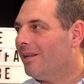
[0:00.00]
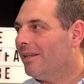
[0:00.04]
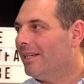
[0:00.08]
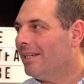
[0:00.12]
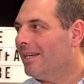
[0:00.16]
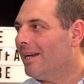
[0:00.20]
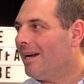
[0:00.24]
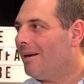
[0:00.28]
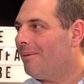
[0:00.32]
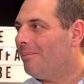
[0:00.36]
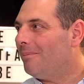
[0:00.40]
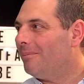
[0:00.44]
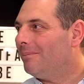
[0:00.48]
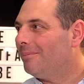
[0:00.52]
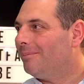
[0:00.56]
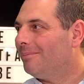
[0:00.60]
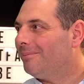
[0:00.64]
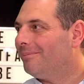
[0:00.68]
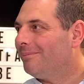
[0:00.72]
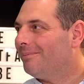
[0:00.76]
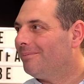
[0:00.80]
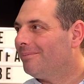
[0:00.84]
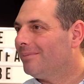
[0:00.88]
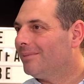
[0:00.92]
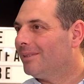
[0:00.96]
Valley Cup.
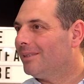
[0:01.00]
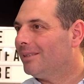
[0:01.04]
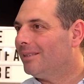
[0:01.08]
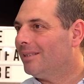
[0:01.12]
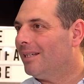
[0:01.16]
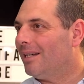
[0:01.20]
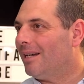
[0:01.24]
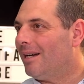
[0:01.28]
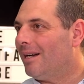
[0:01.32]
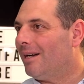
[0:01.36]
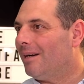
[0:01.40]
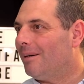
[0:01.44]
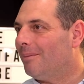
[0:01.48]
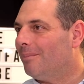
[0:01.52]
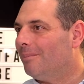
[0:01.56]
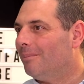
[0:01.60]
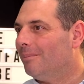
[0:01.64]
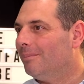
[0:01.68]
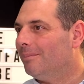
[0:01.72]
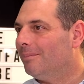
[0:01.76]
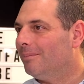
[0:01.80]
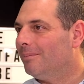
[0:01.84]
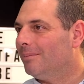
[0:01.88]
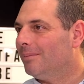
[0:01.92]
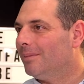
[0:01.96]

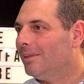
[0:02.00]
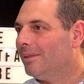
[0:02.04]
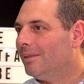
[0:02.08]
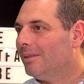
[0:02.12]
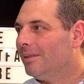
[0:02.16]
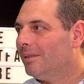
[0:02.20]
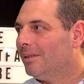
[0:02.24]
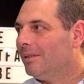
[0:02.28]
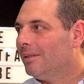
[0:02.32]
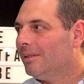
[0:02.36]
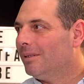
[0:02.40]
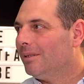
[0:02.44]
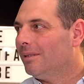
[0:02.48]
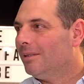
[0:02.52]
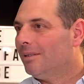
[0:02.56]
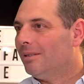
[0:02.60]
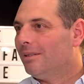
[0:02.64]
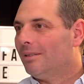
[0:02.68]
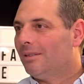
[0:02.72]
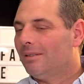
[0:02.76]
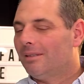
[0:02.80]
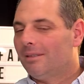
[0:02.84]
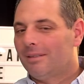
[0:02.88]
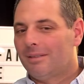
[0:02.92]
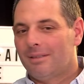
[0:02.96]
Um,
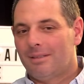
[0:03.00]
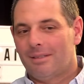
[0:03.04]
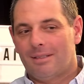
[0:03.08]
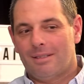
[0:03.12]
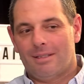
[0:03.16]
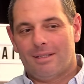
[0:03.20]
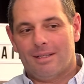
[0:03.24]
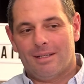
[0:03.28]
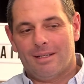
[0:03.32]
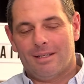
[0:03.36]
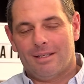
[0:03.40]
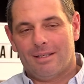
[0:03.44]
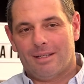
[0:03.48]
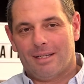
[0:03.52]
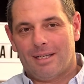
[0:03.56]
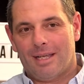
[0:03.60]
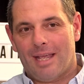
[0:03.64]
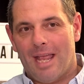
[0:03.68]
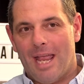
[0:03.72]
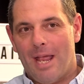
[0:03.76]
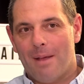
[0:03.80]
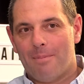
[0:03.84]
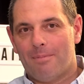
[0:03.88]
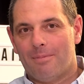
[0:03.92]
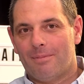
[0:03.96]
the, the
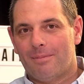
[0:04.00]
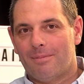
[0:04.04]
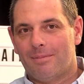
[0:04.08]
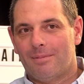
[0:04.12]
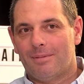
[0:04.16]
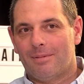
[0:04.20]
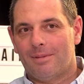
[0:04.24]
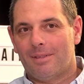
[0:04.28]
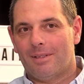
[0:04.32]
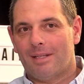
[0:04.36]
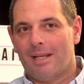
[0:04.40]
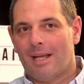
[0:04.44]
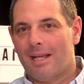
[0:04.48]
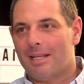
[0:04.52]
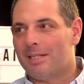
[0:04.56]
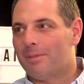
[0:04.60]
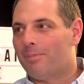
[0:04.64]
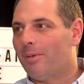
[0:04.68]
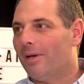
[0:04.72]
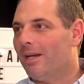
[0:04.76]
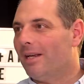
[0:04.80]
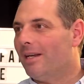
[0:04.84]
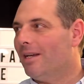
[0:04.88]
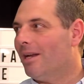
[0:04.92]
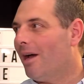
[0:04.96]
camp has
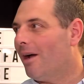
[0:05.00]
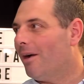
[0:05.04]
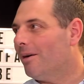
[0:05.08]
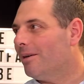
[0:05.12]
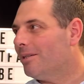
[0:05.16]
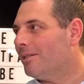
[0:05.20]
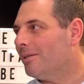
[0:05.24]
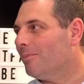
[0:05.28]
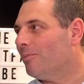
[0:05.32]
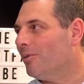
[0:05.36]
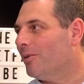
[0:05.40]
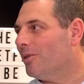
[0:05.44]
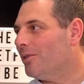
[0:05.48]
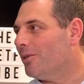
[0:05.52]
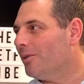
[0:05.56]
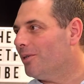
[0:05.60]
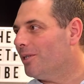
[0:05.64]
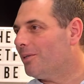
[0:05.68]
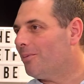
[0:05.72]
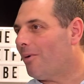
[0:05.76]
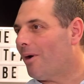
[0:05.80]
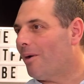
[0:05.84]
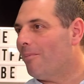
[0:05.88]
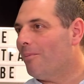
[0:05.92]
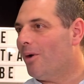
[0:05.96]
been known to
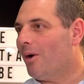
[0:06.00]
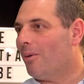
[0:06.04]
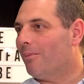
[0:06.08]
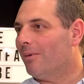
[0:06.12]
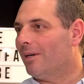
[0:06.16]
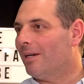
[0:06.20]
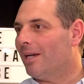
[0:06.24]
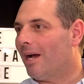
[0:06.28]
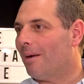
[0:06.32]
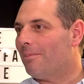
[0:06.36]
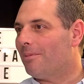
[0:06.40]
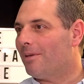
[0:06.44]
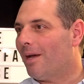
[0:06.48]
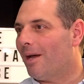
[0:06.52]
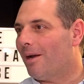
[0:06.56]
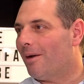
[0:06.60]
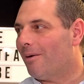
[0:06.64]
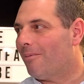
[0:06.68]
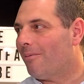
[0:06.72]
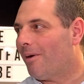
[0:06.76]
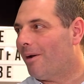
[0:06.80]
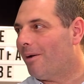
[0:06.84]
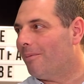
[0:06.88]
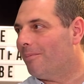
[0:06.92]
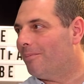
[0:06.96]
produce one Melbourne Cup day
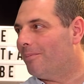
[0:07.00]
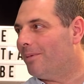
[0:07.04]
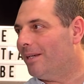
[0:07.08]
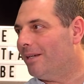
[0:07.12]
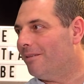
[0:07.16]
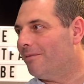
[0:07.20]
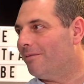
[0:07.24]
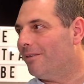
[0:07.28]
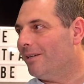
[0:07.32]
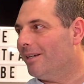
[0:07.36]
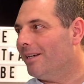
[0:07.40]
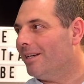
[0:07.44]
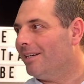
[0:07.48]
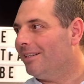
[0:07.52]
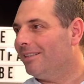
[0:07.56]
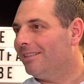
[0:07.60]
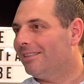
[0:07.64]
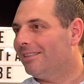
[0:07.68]
to run a big figure,